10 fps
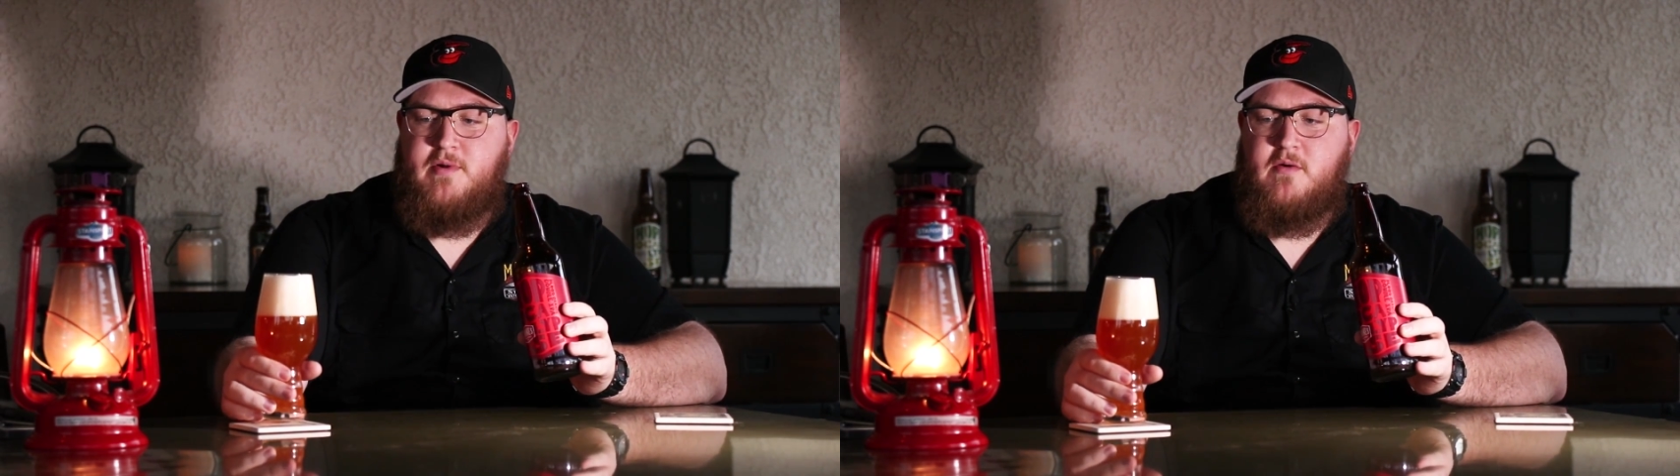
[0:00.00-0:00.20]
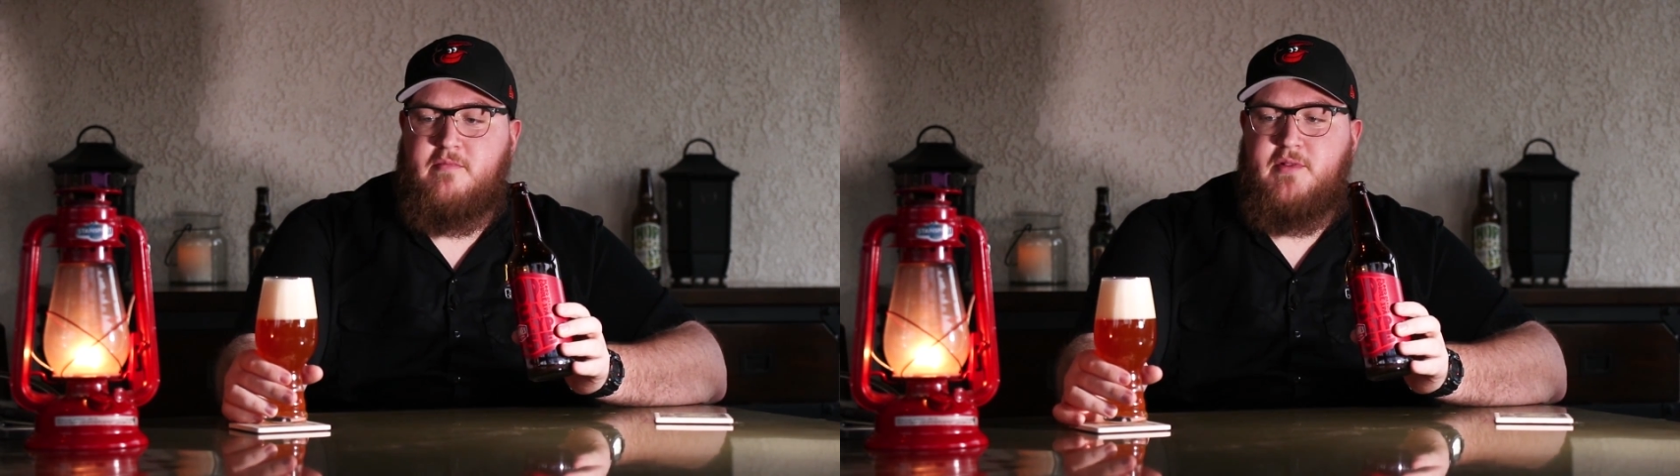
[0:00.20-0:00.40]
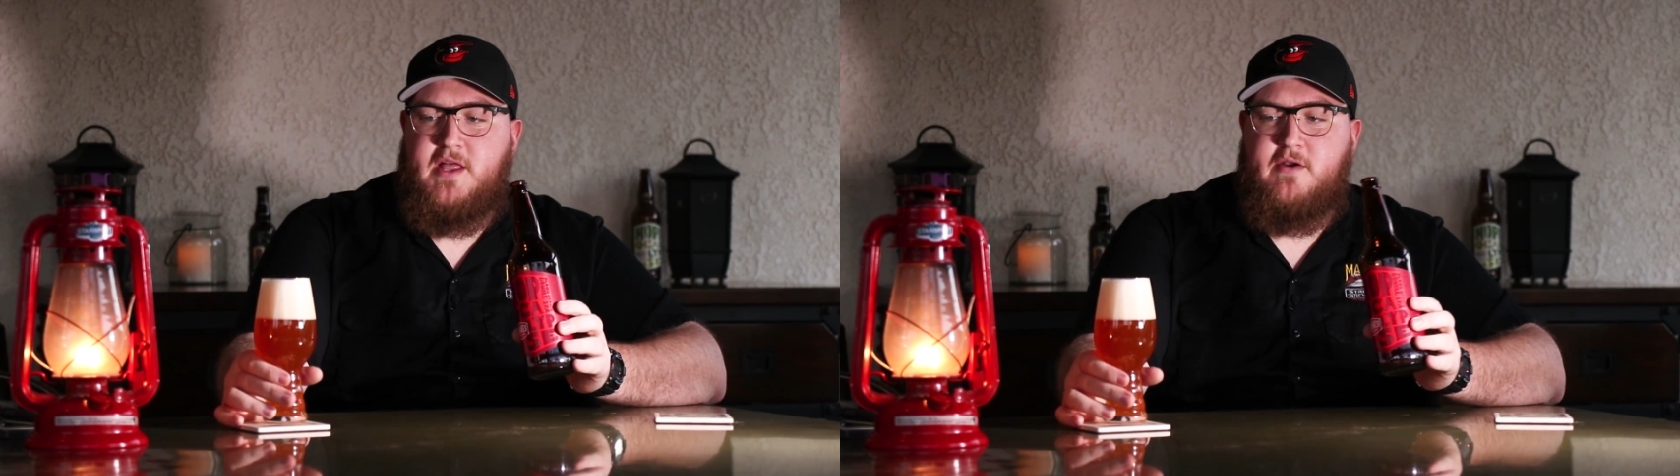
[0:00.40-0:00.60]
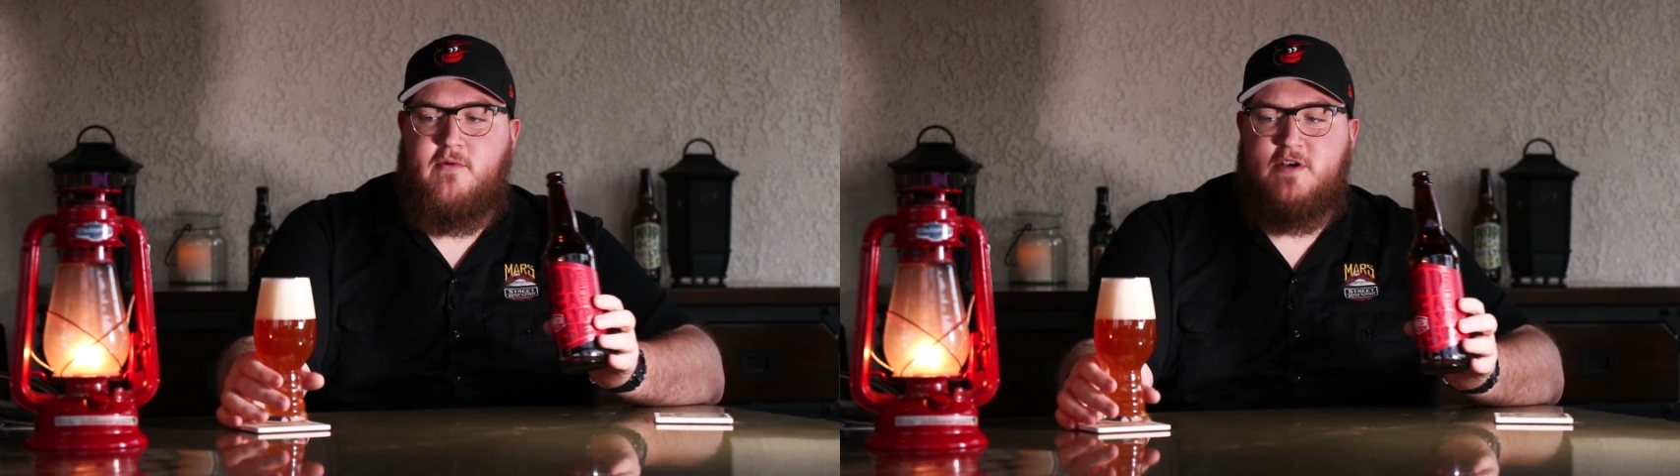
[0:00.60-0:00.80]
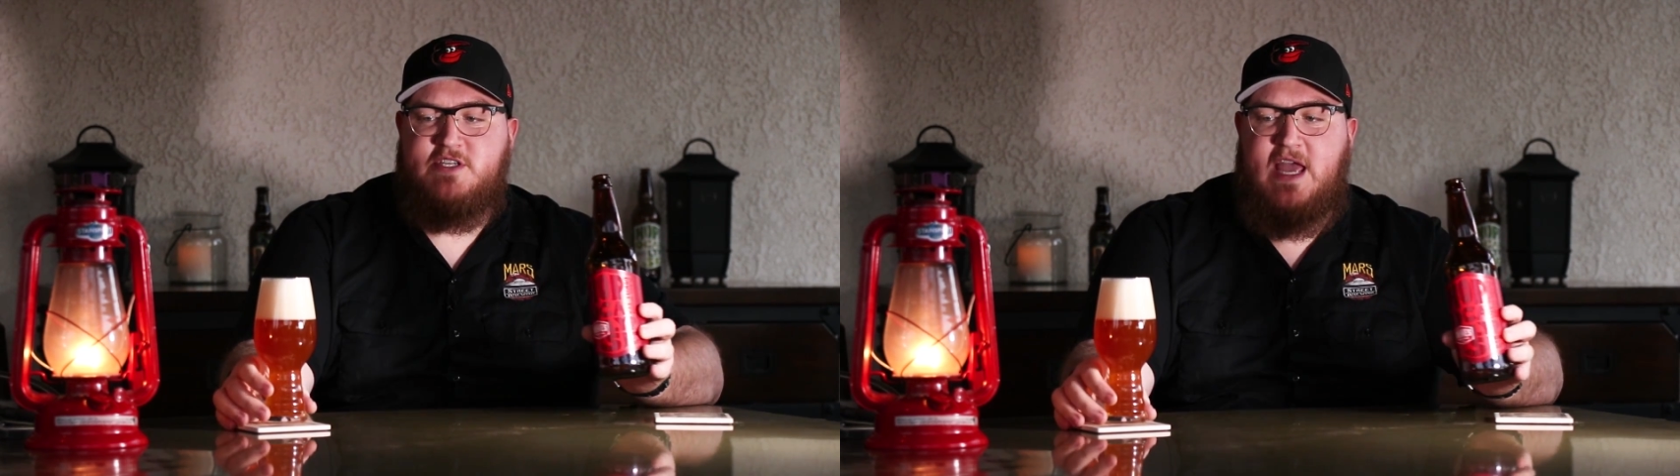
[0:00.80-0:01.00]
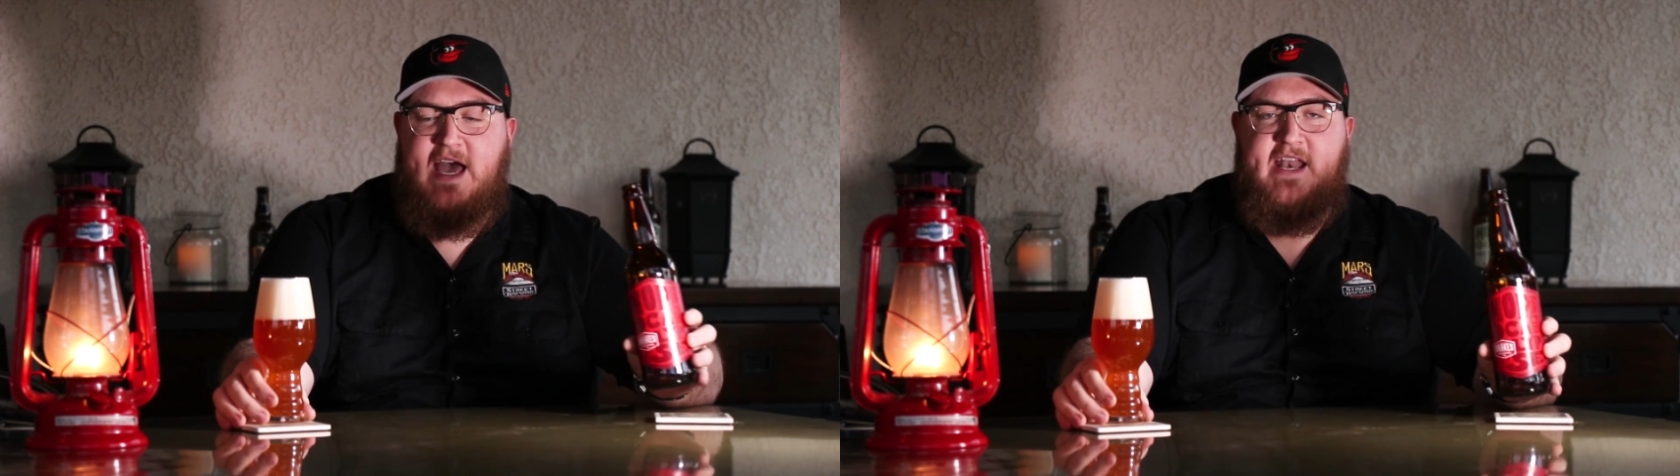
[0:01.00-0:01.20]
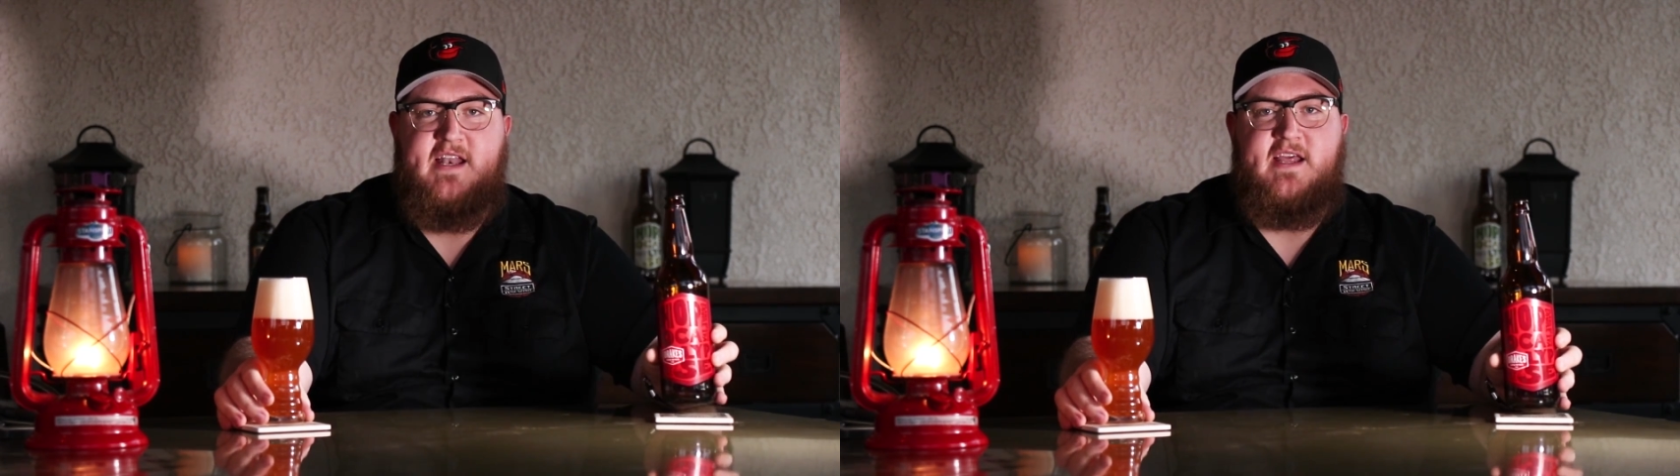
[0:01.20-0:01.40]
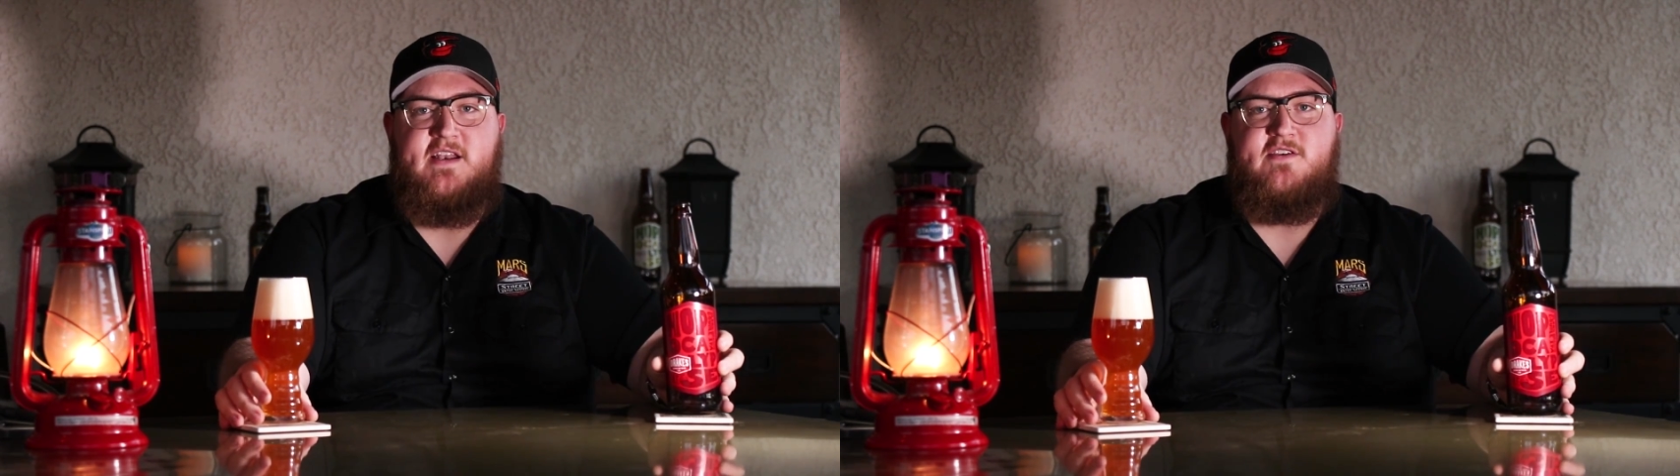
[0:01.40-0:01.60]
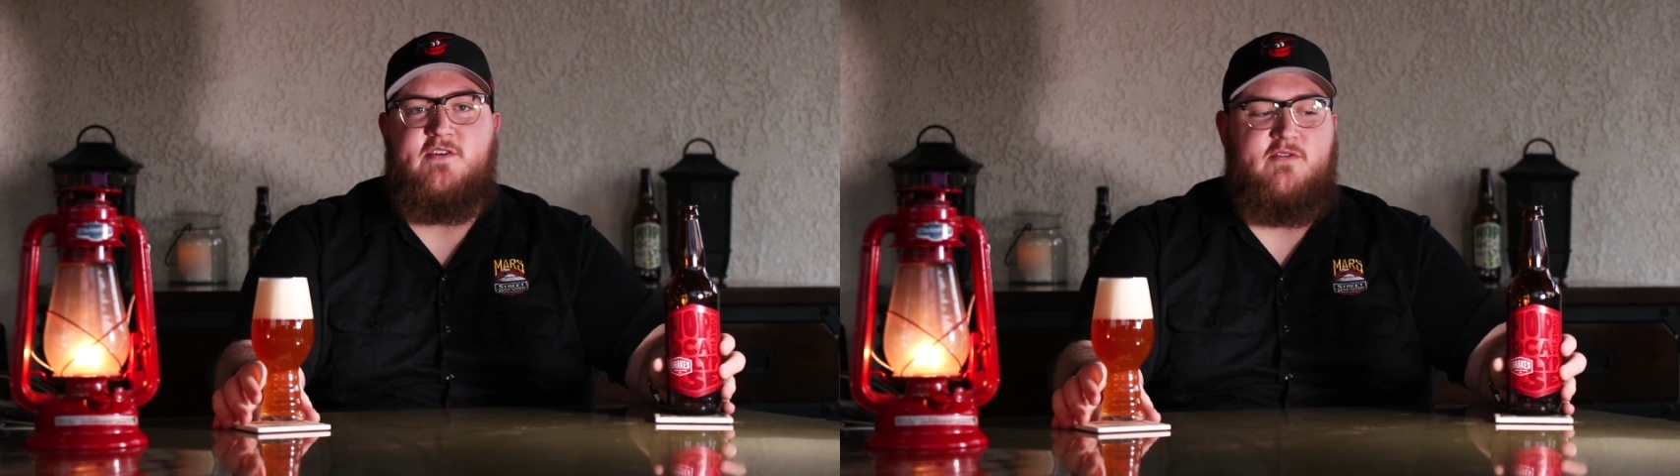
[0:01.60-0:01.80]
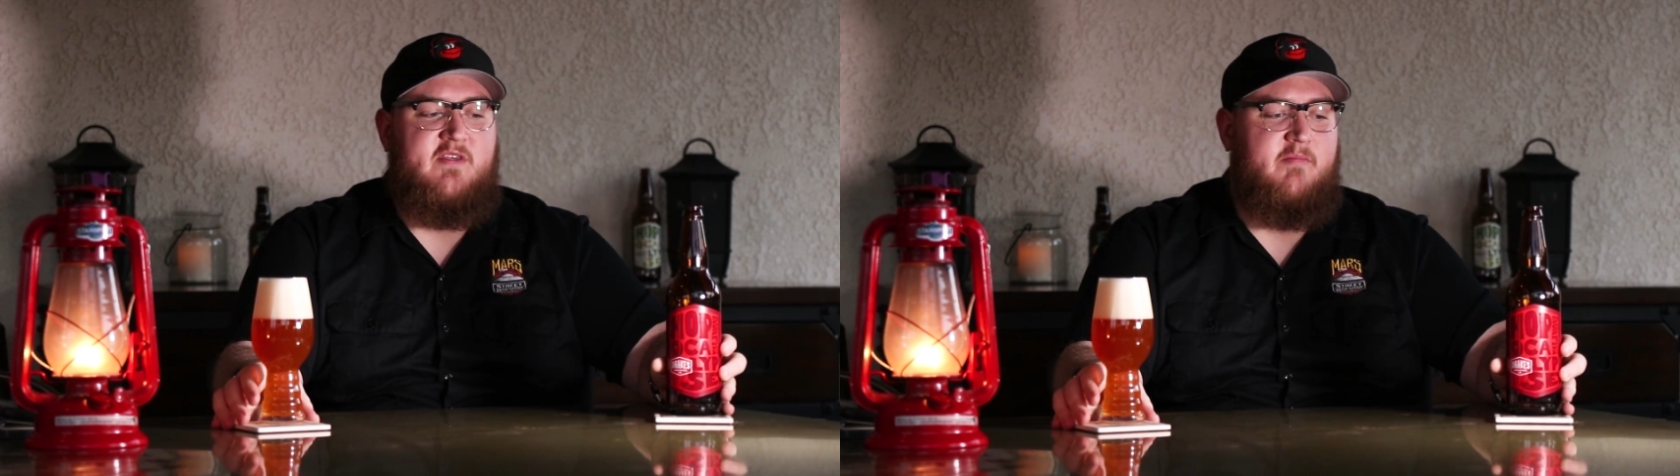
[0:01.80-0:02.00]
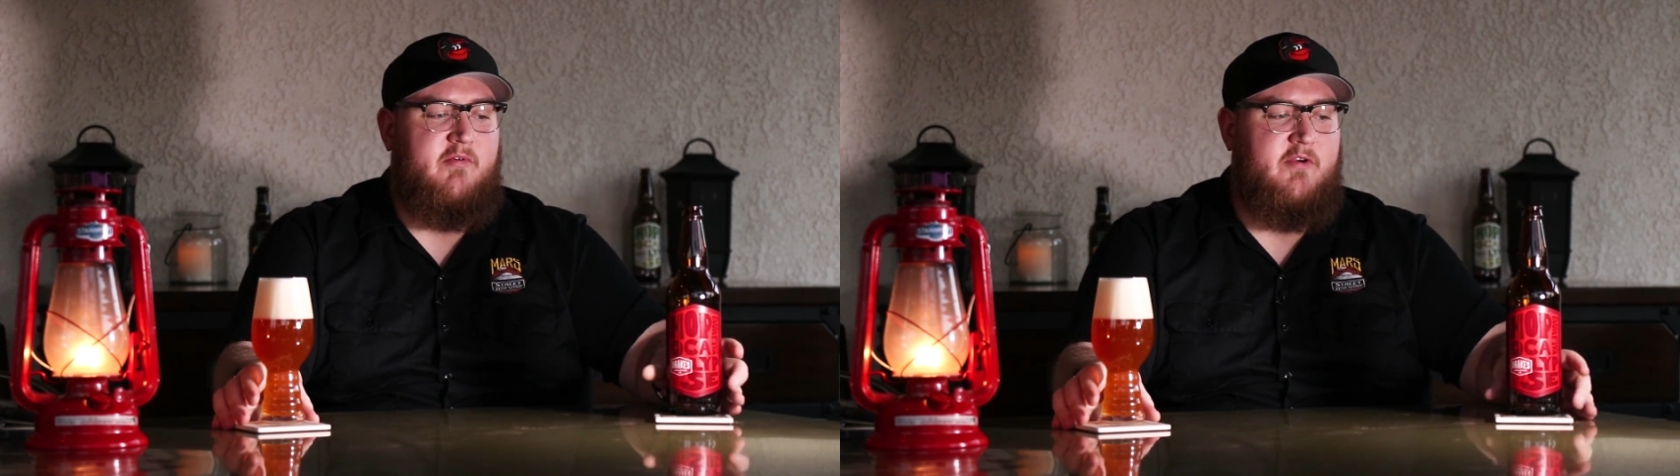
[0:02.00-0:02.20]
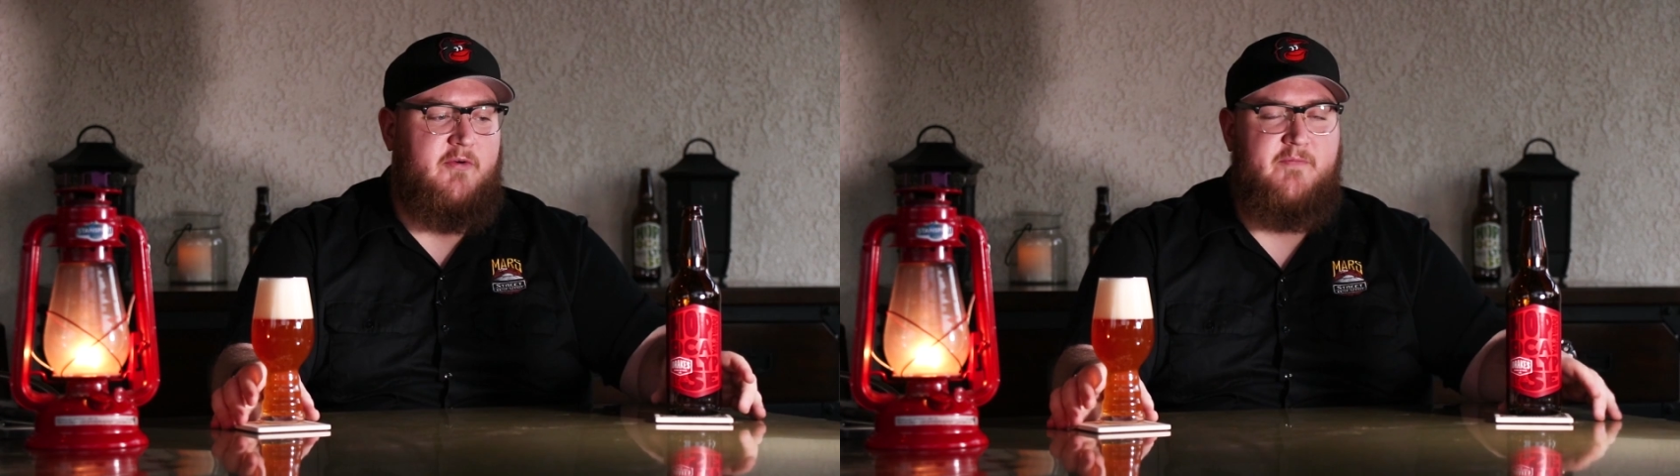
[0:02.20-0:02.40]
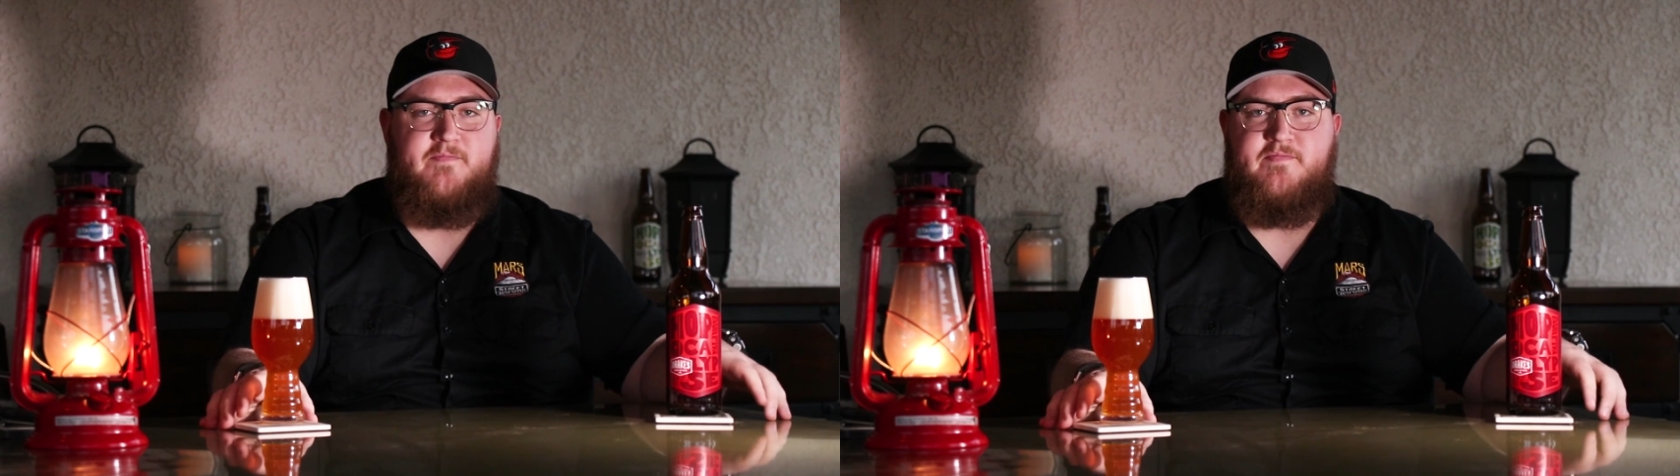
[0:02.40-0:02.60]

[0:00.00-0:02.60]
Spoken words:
but with blood orange added into the brew.